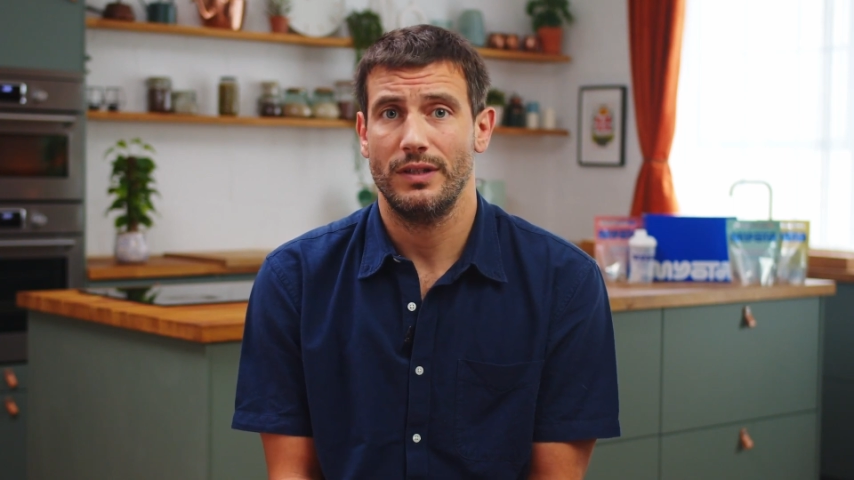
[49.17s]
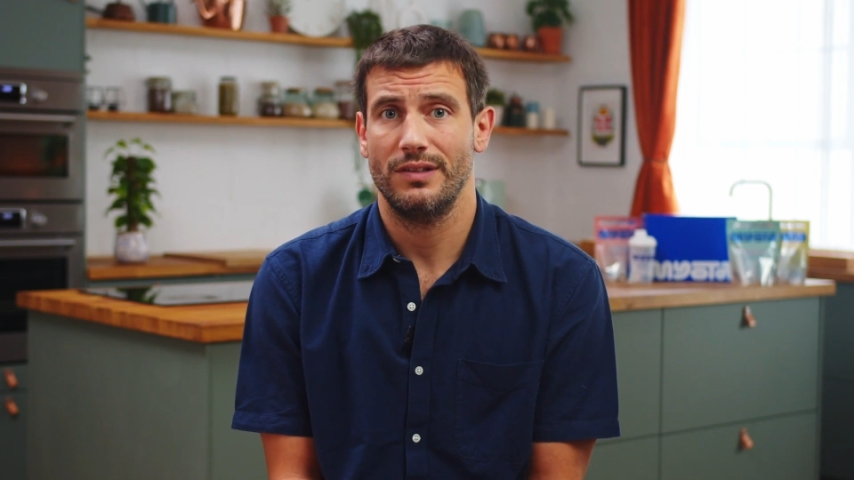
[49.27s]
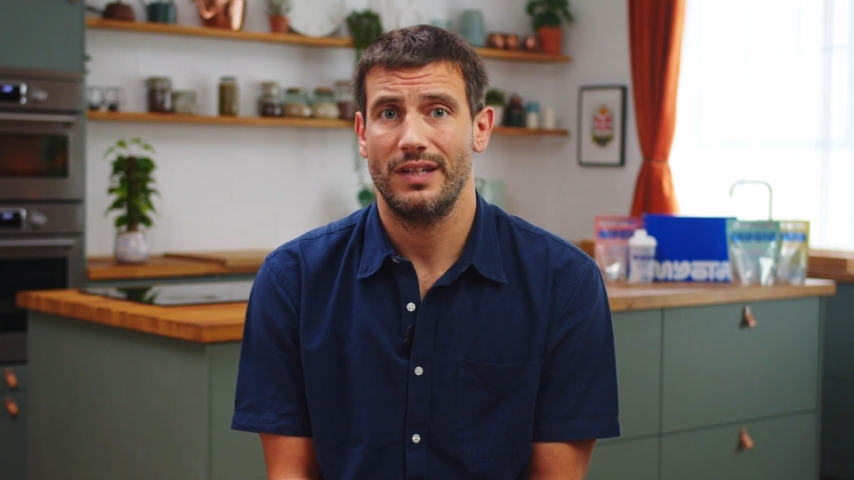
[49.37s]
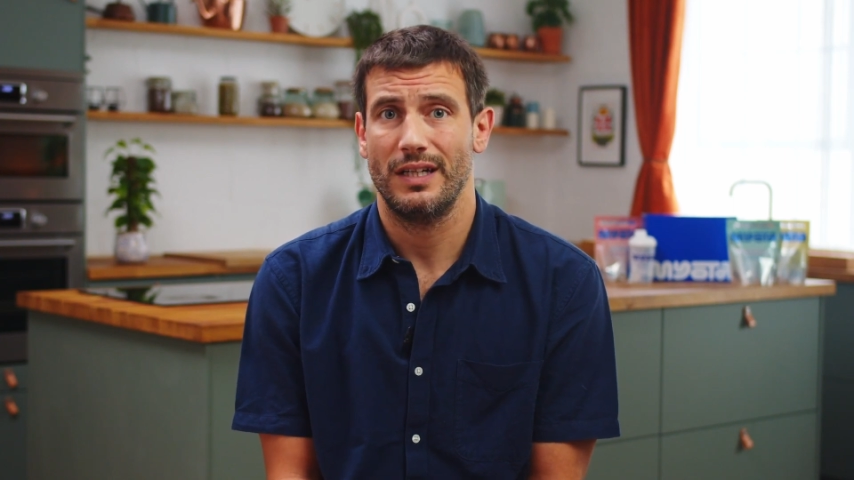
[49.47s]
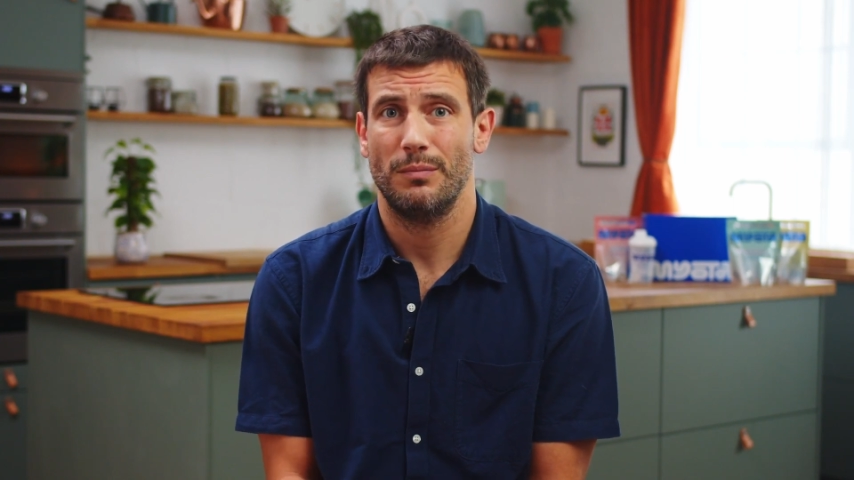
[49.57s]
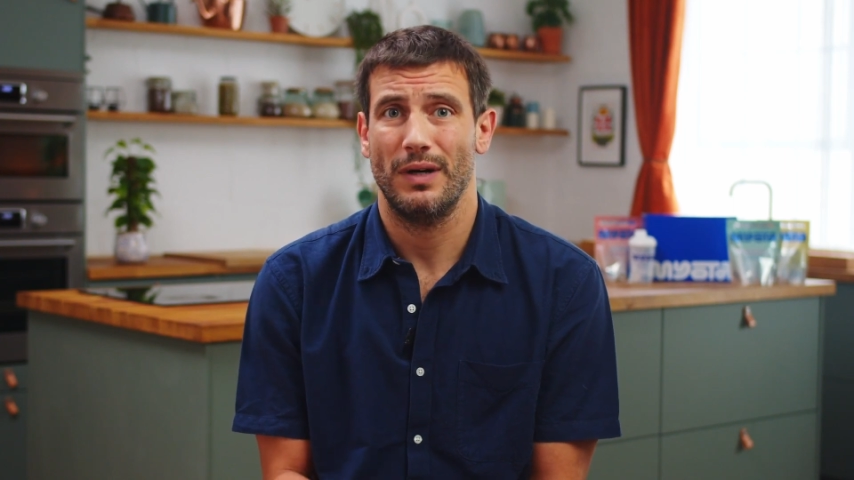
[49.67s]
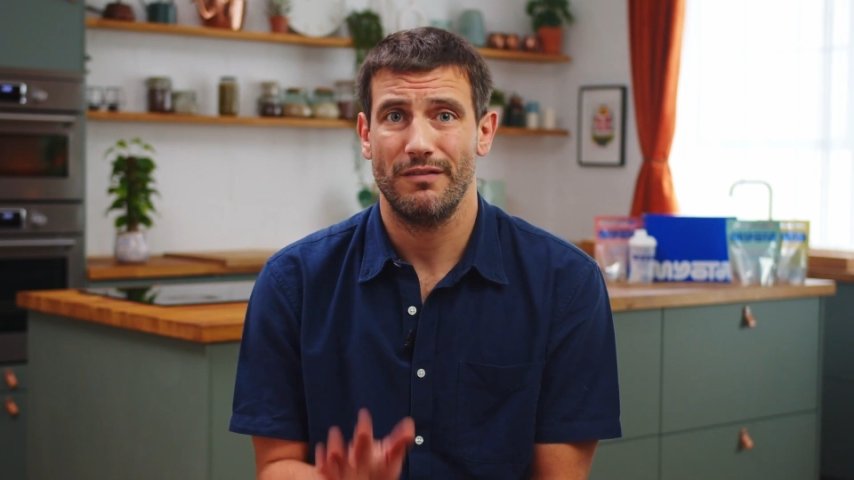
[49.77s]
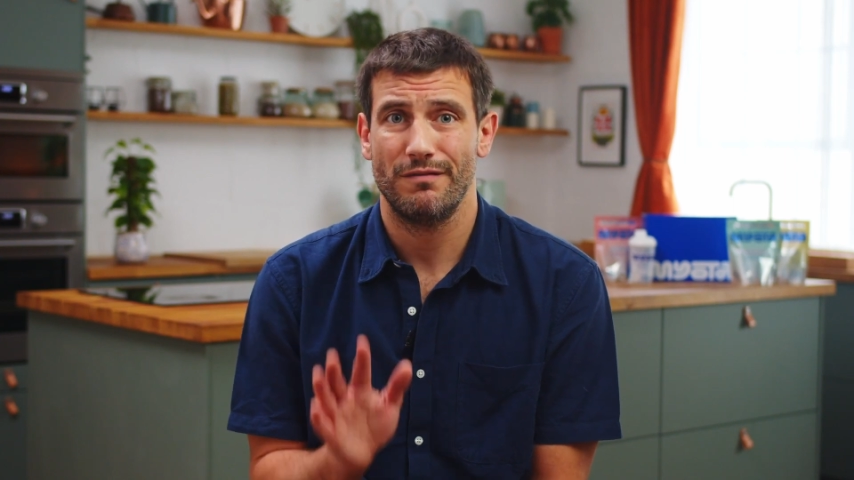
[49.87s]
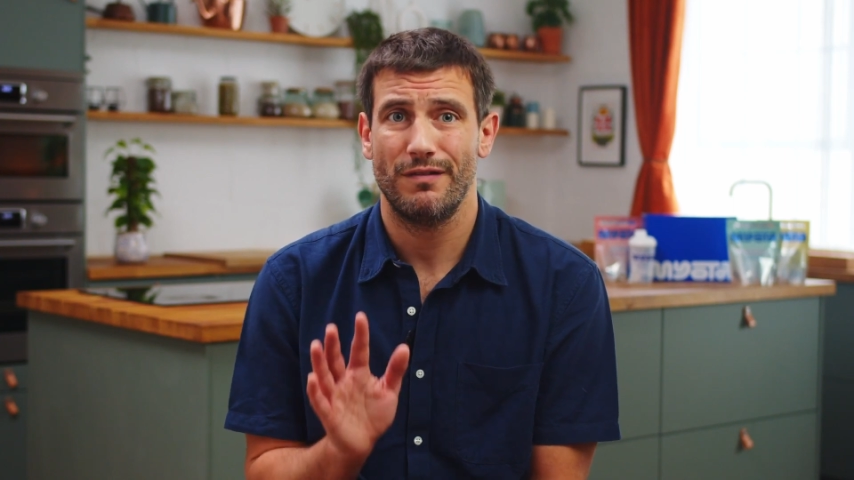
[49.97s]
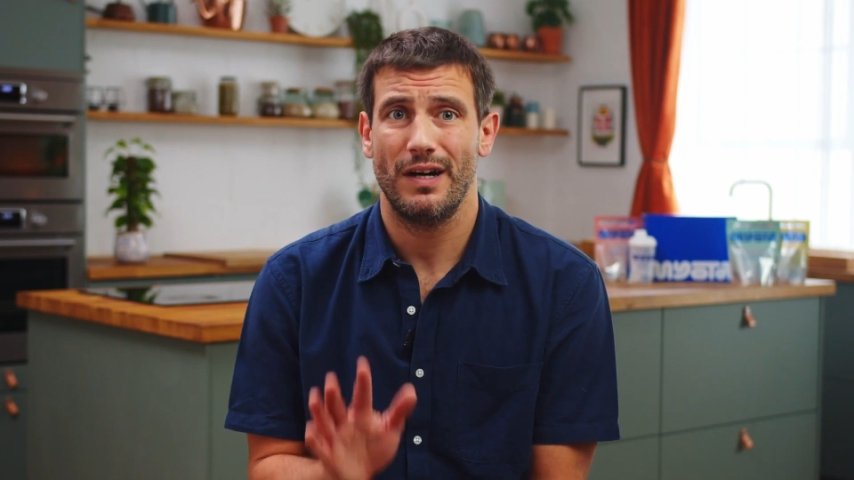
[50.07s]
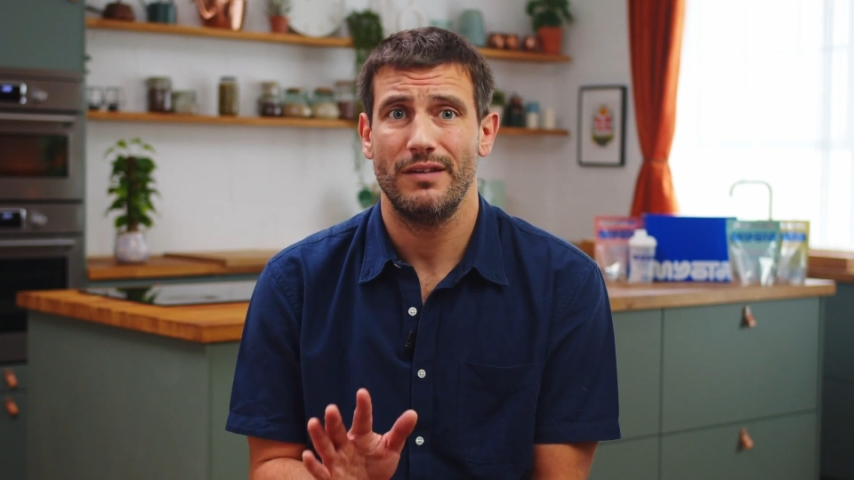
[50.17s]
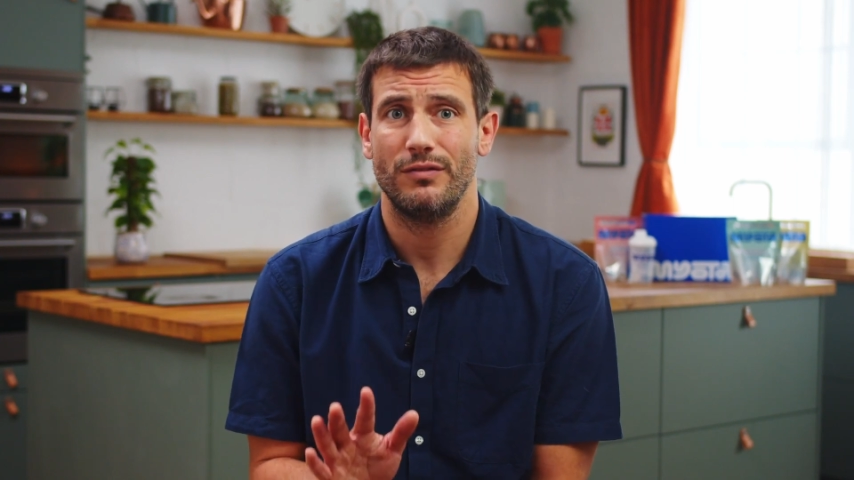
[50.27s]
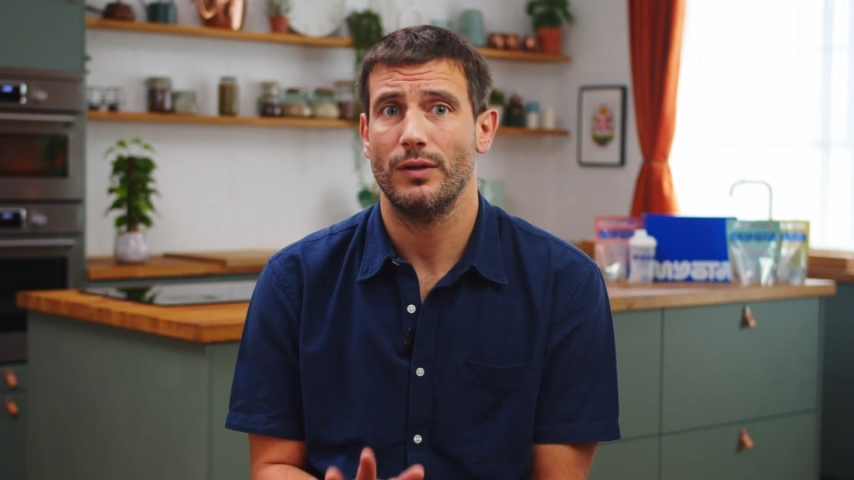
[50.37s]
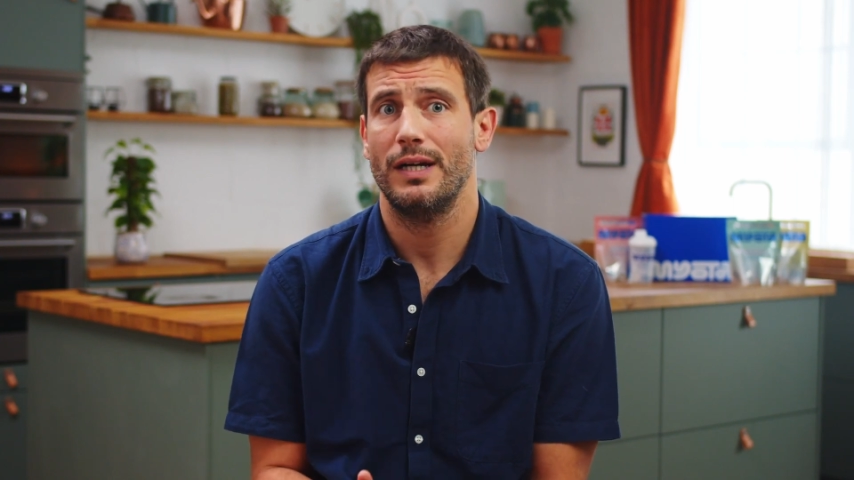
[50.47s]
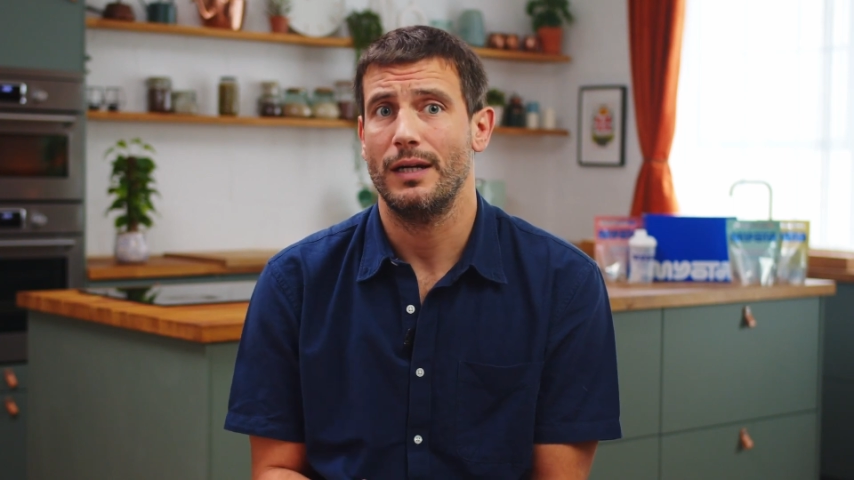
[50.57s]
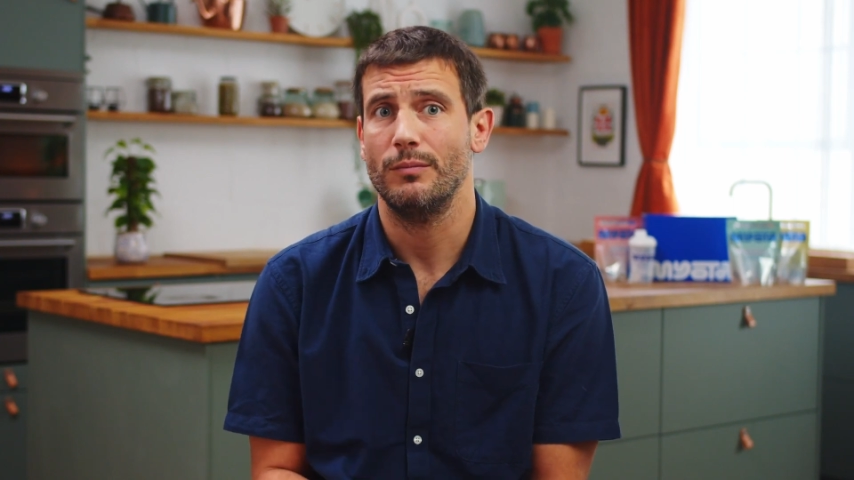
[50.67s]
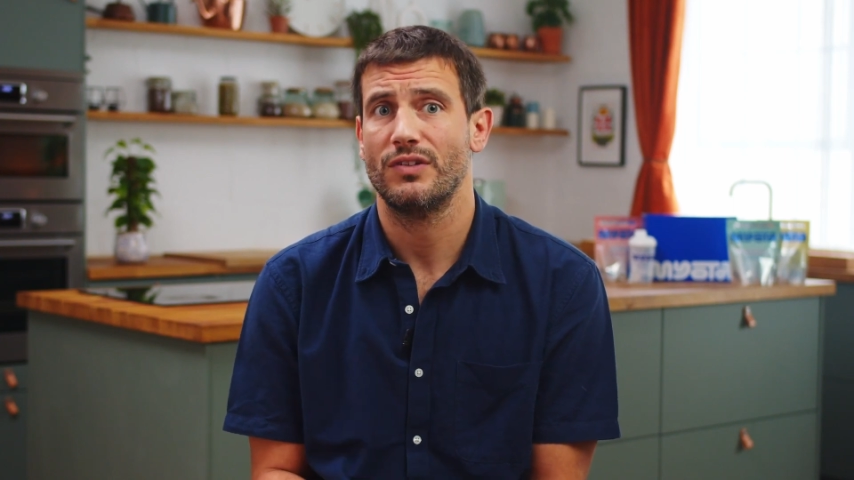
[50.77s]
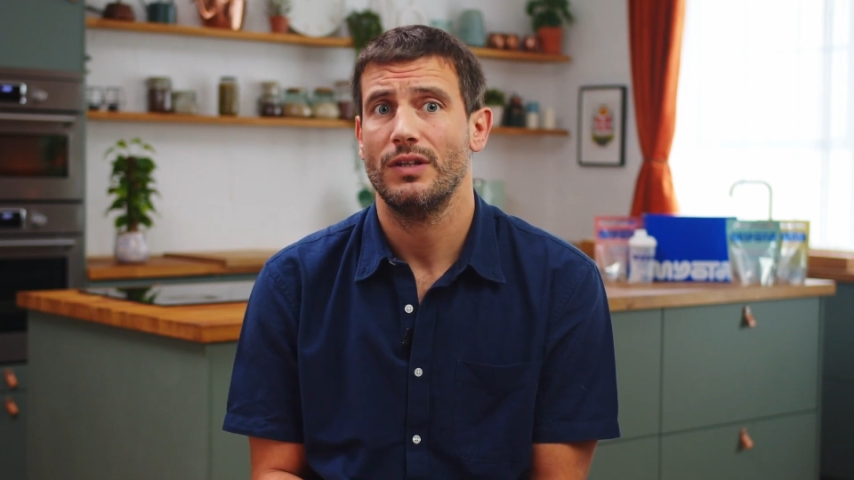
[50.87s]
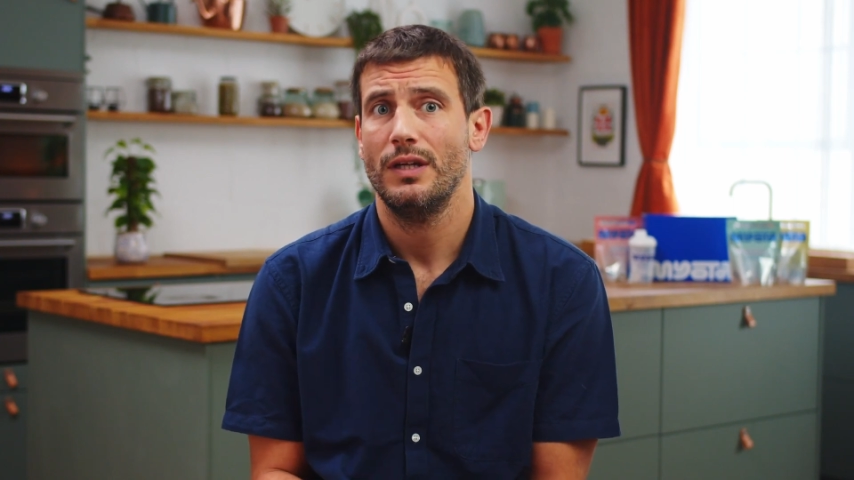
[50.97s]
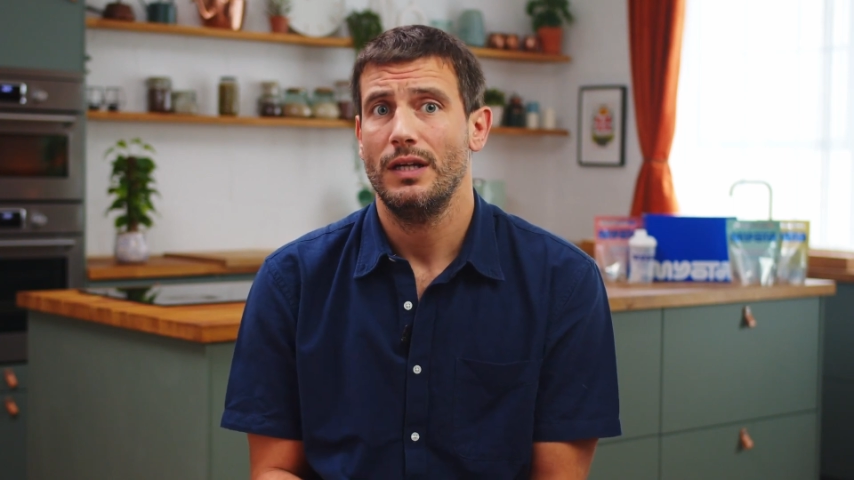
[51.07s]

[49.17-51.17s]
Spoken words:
intake by 5 grams